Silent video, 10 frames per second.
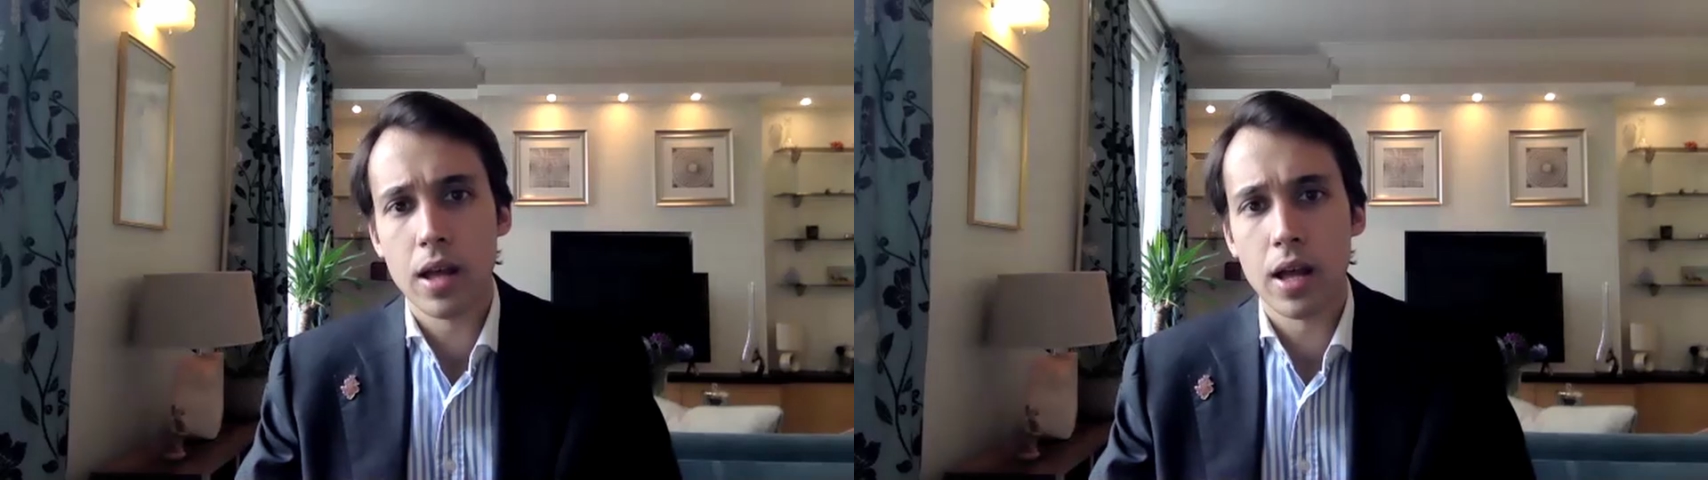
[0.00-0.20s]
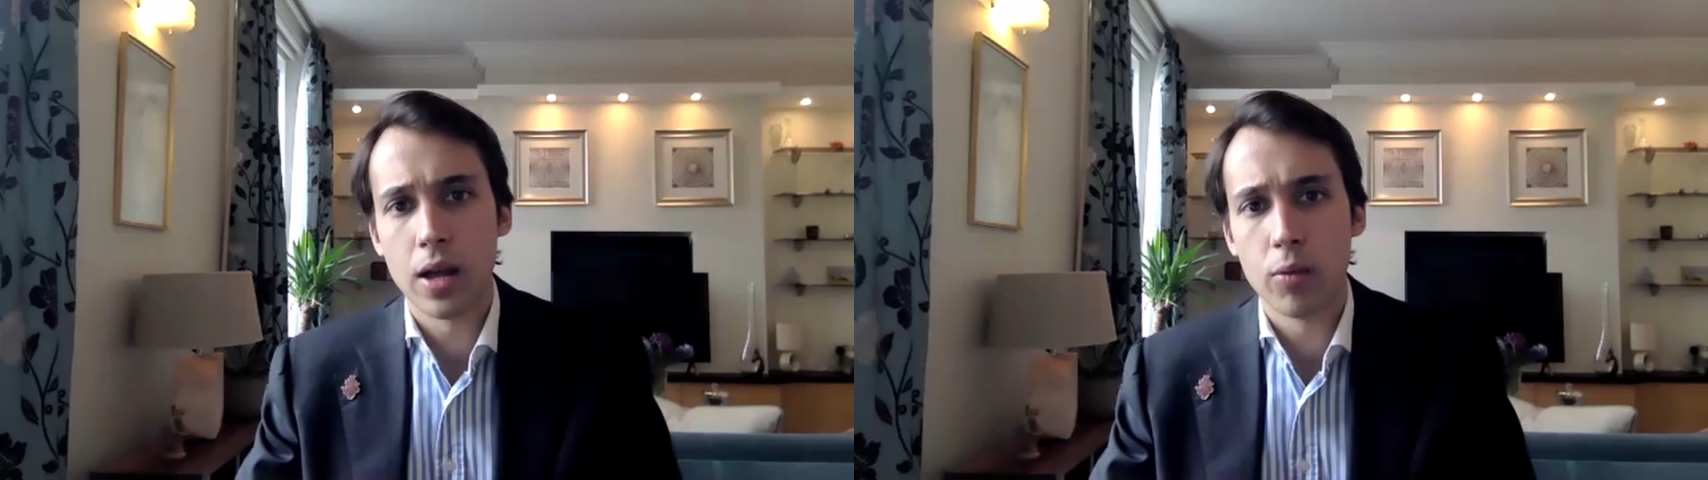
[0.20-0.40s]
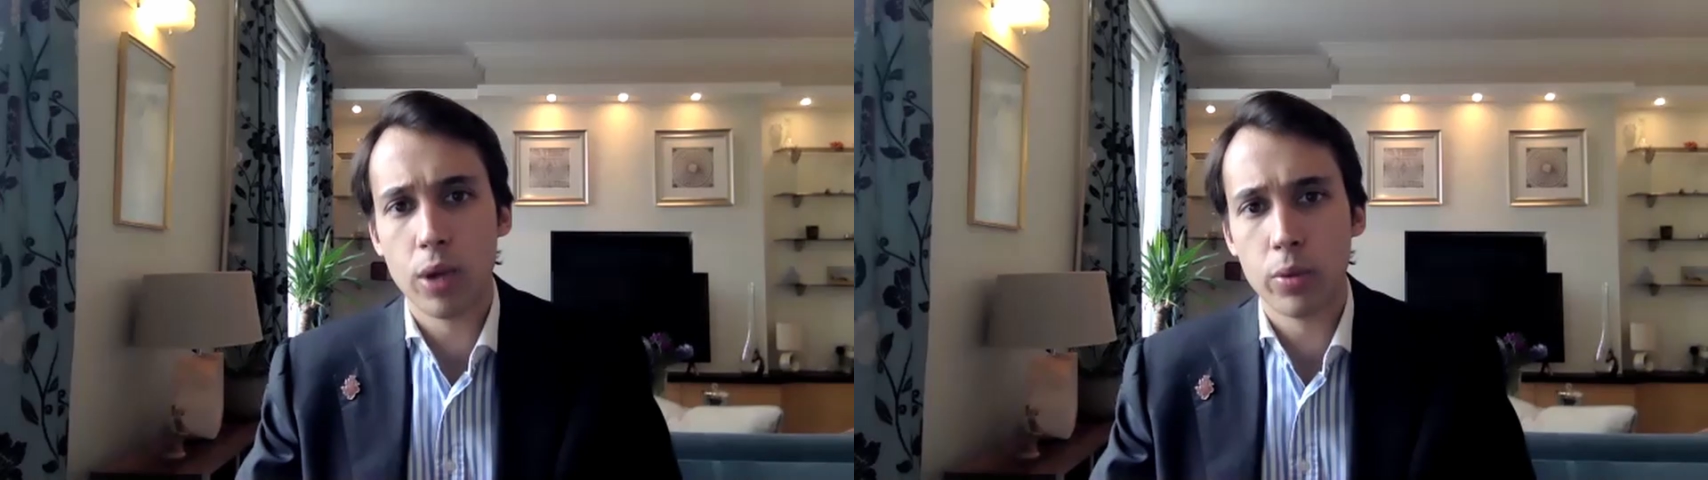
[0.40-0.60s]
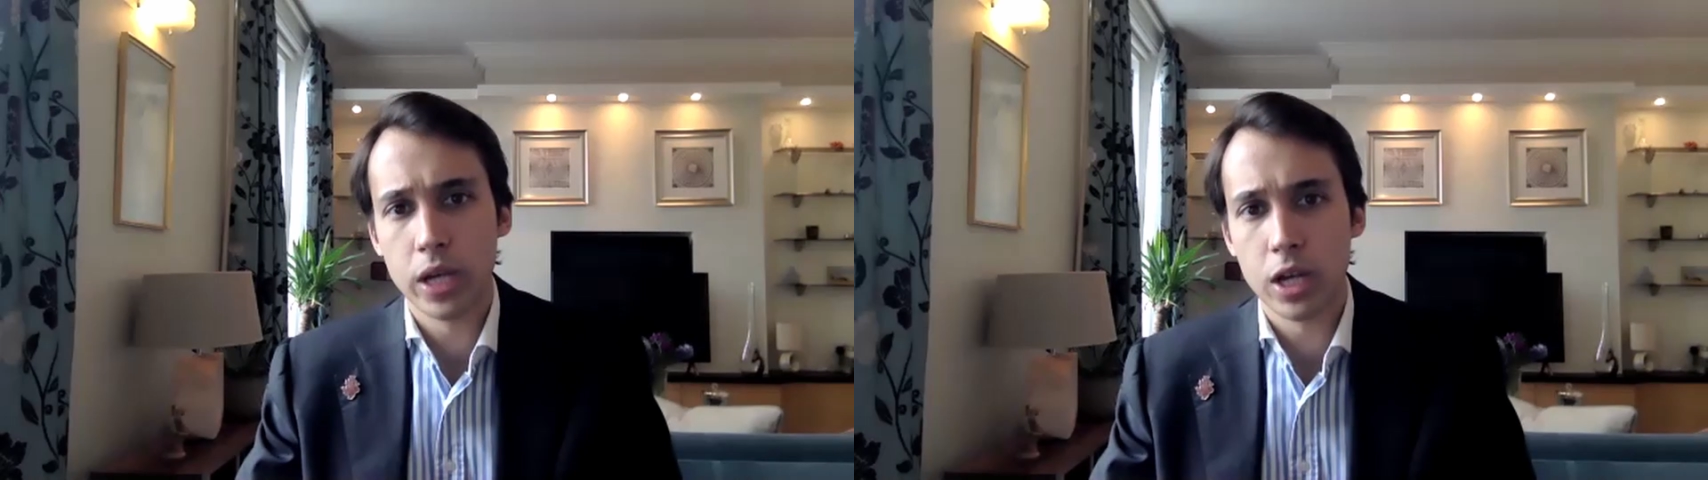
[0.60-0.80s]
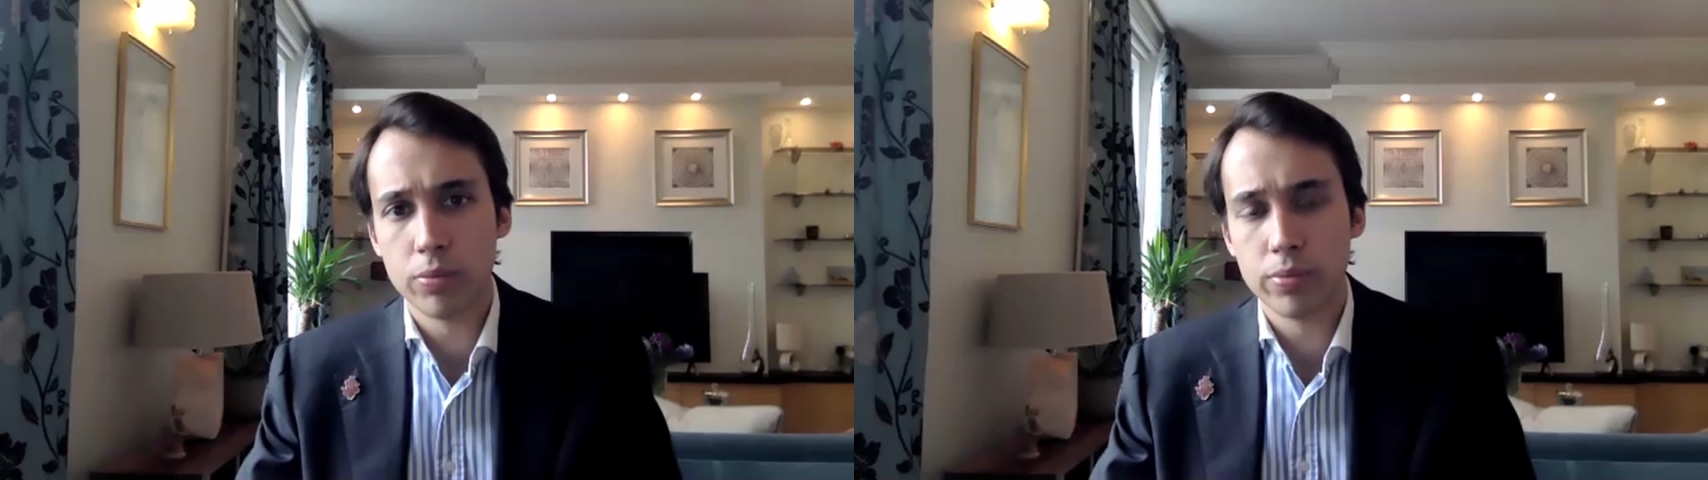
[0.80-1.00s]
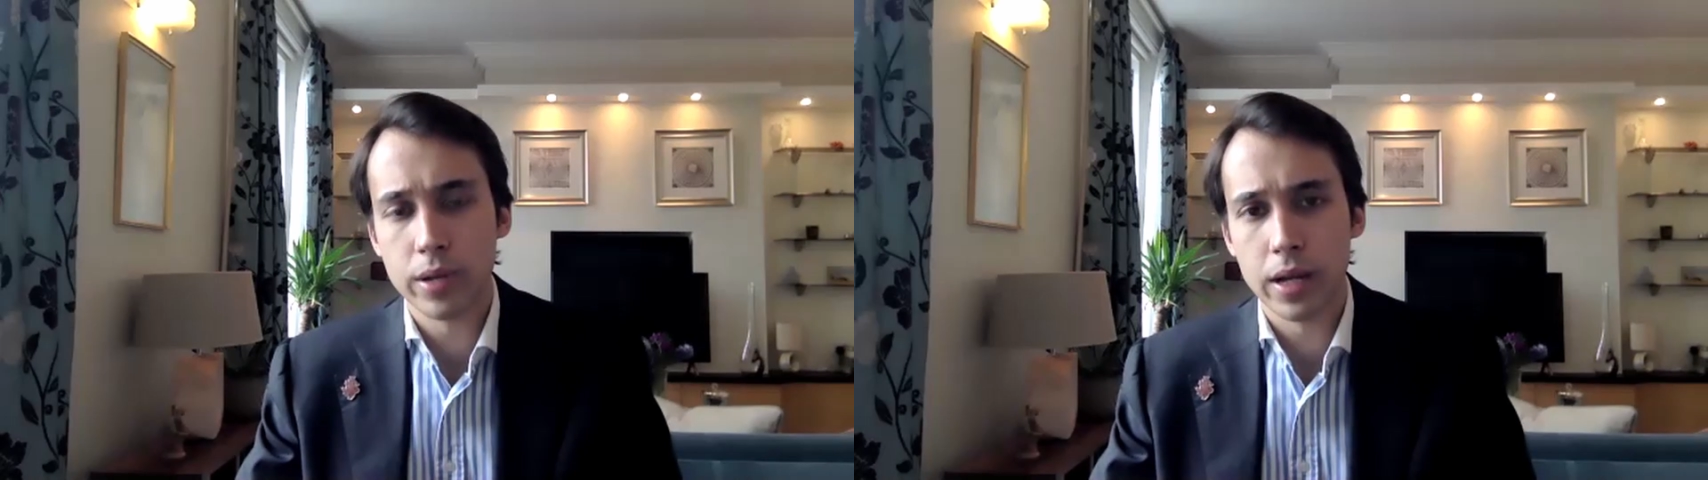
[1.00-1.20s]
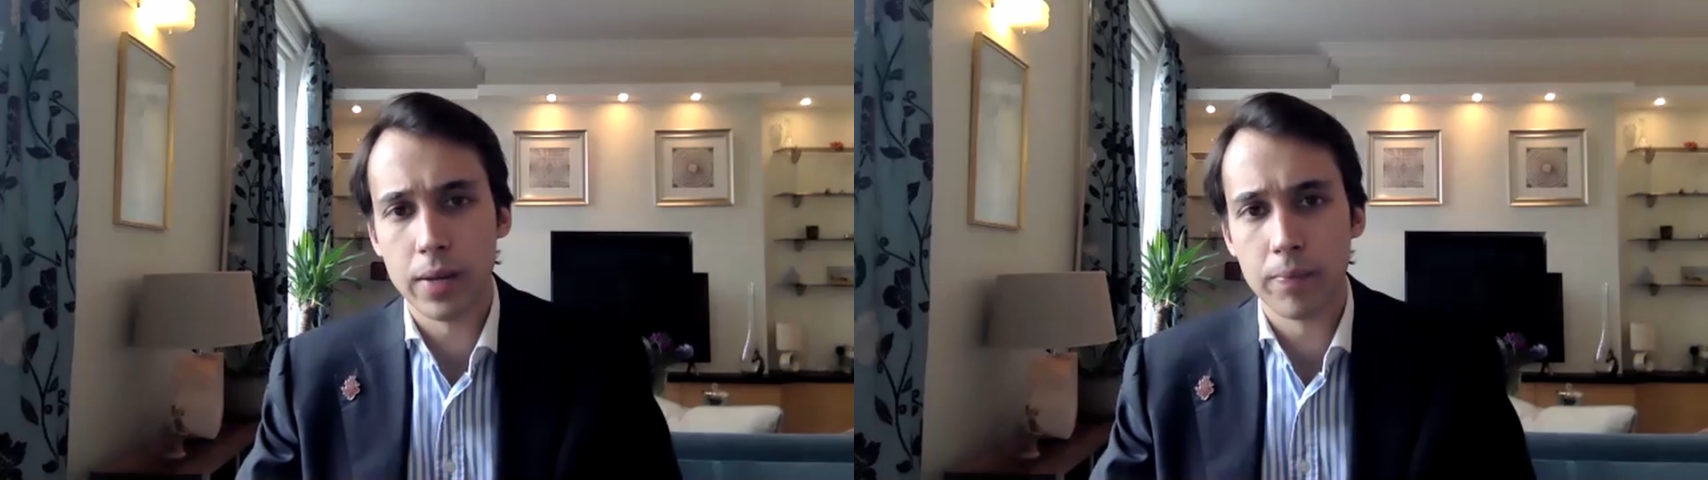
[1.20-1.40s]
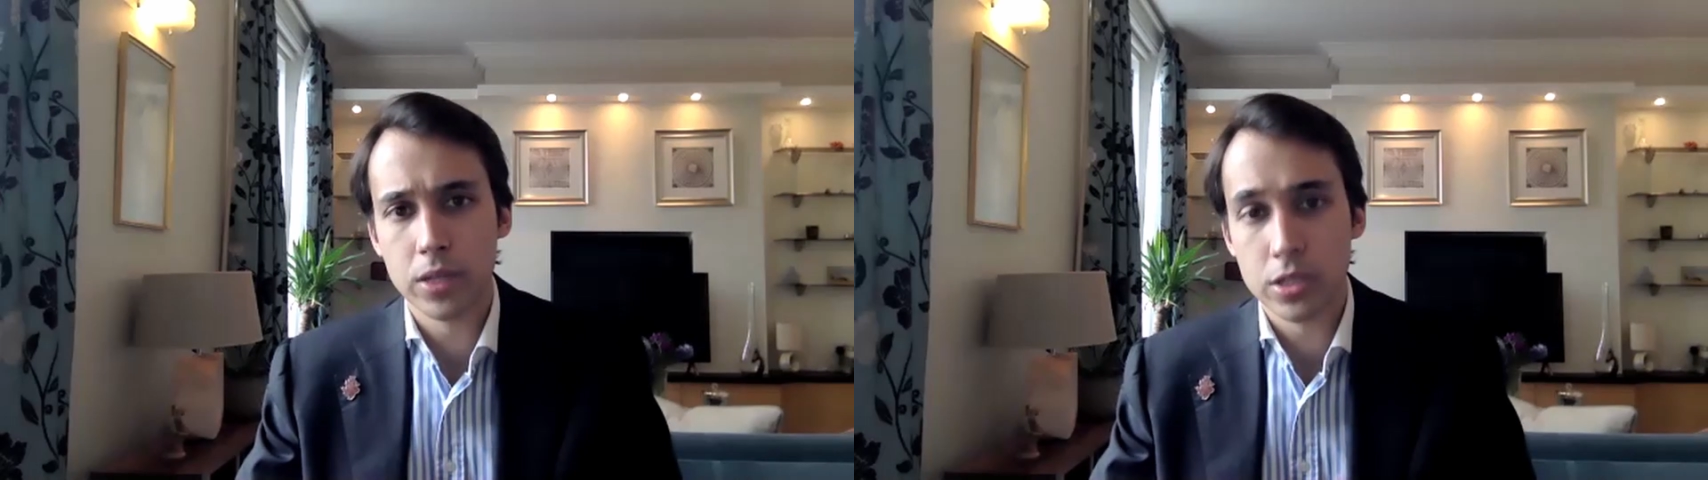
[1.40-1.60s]
uh, where we help
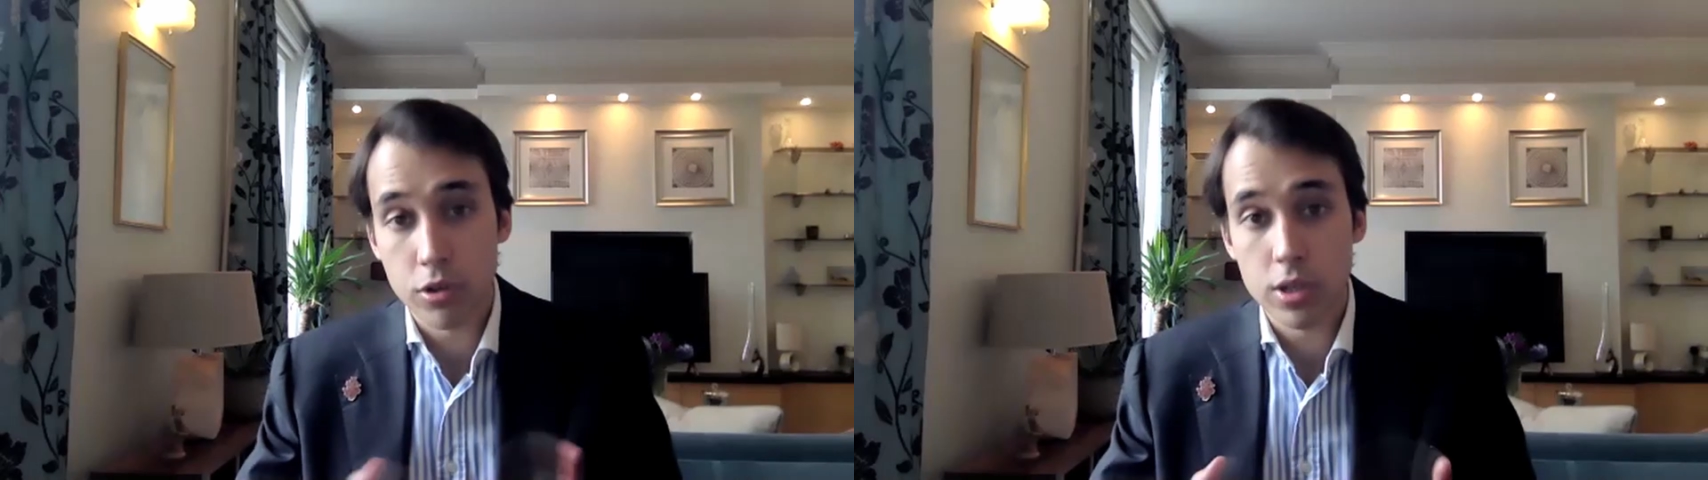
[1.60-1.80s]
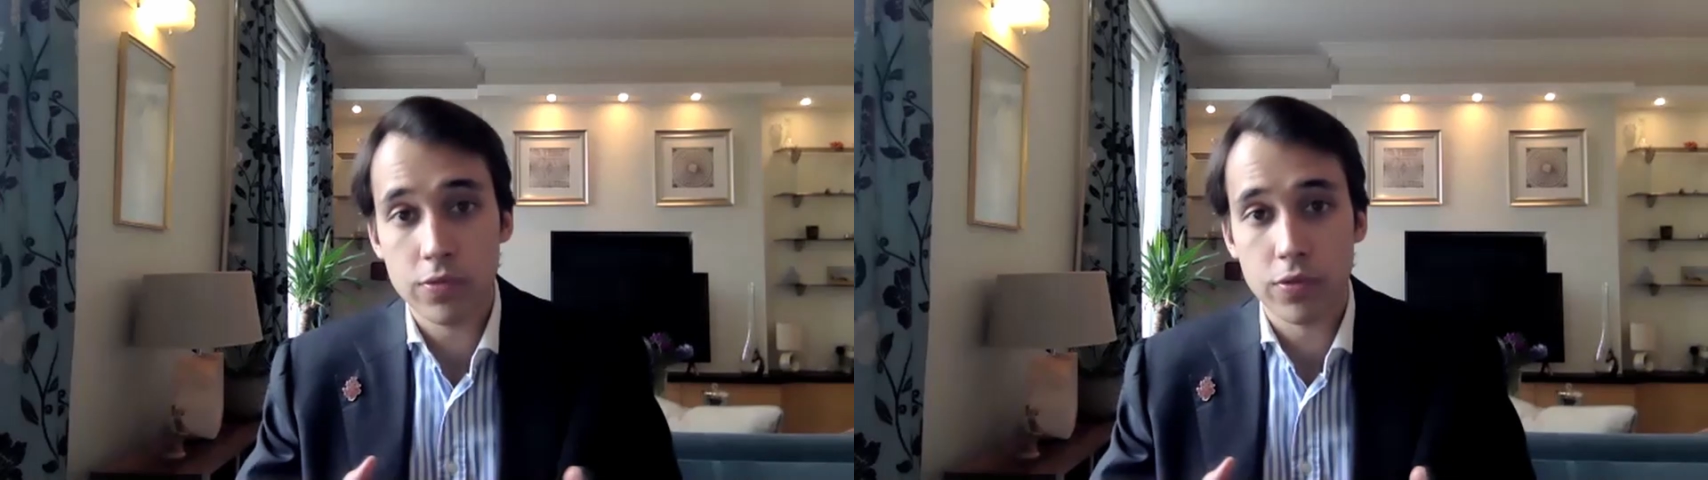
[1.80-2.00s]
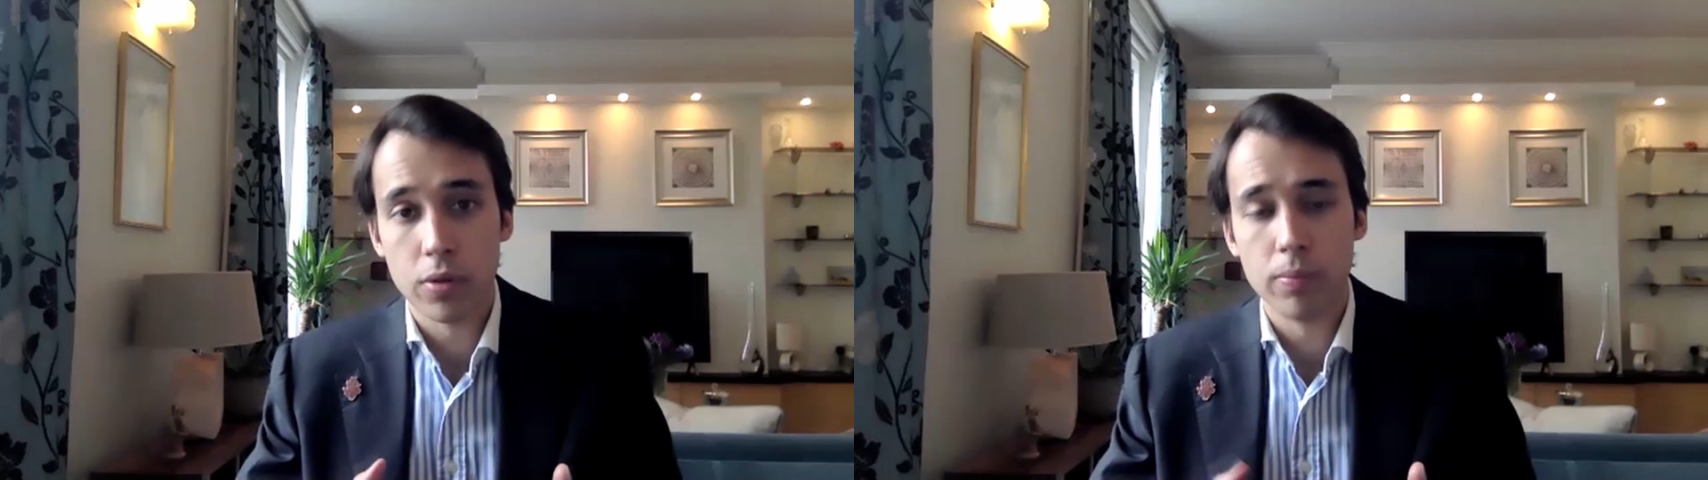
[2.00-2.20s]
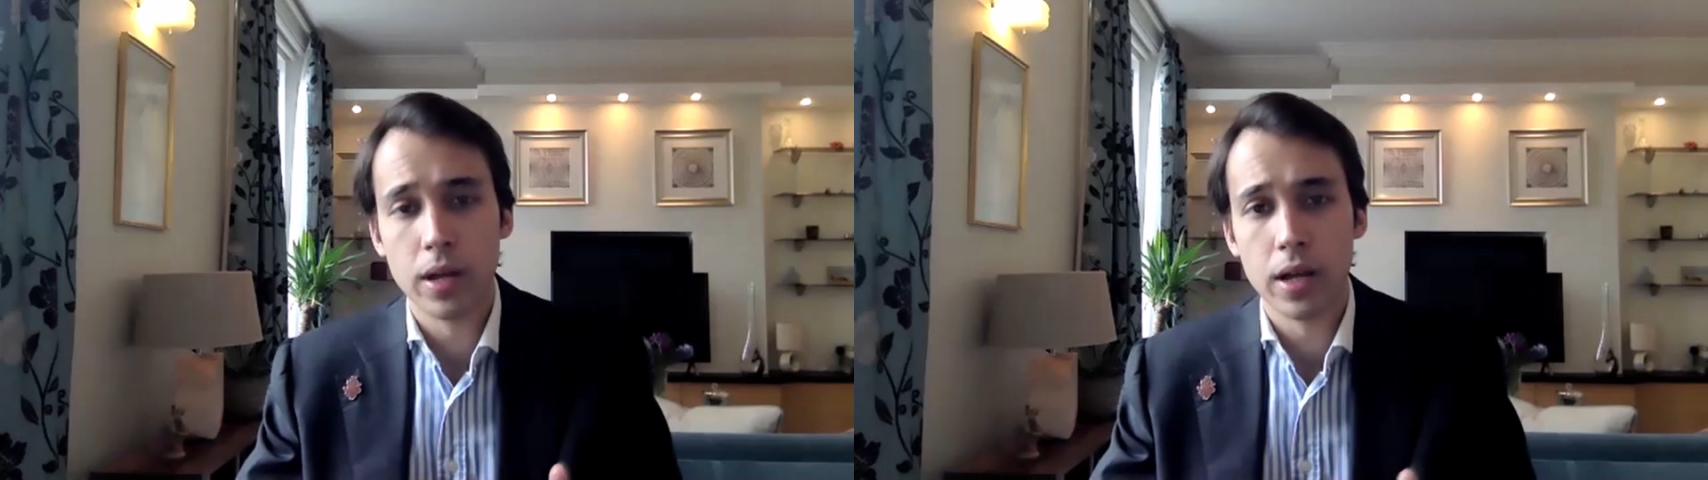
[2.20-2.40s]
um, students from,